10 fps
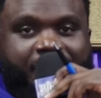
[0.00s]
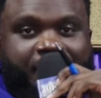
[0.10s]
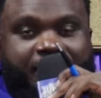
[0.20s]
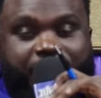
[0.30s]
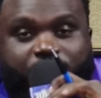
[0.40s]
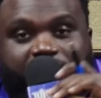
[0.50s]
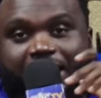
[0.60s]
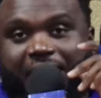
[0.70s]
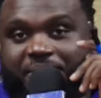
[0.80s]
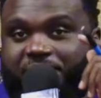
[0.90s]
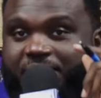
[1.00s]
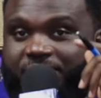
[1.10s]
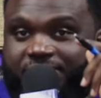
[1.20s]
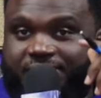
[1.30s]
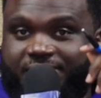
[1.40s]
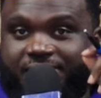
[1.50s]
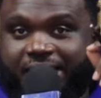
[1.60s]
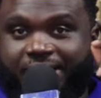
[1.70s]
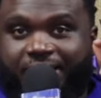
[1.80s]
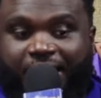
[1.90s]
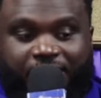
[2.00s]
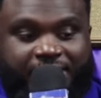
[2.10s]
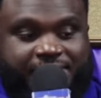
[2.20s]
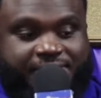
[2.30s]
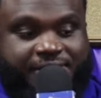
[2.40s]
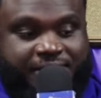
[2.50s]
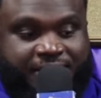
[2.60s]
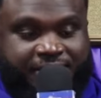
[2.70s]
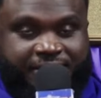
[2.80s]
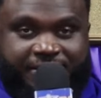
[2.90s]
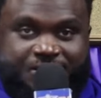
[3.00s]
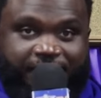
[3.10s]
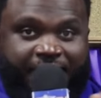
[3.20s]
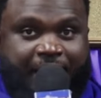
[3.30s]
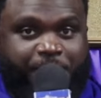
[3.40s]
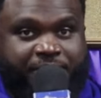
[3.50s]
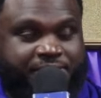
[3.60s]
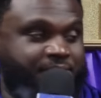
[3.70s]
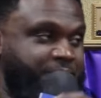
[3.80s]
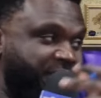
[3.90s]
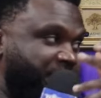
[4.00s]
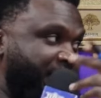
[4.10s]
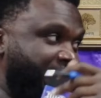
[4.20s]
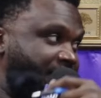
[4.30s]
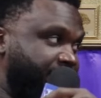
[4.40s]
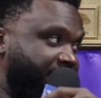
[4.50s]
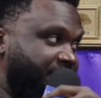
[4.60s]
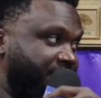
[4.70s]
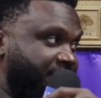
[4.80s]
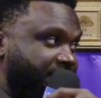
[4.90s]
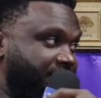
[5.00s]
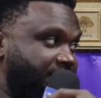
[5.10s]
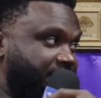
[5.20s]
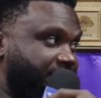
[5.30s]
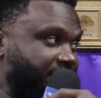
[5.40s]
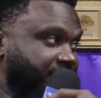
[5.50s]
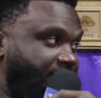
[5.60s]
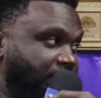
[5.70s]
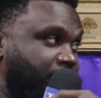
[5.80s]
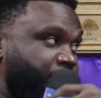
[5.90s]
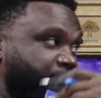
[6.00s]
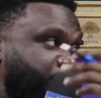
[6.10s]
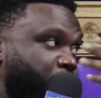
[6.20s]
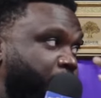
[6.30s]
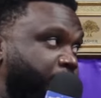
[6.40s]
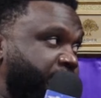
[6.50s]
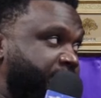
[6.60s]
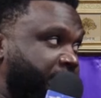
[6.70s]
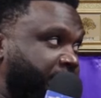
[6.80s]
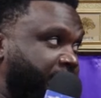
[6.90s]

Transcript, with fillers: I know a lot of mothers they call their sons because stuff happened to them in the past. Yeah. Or they was born with something.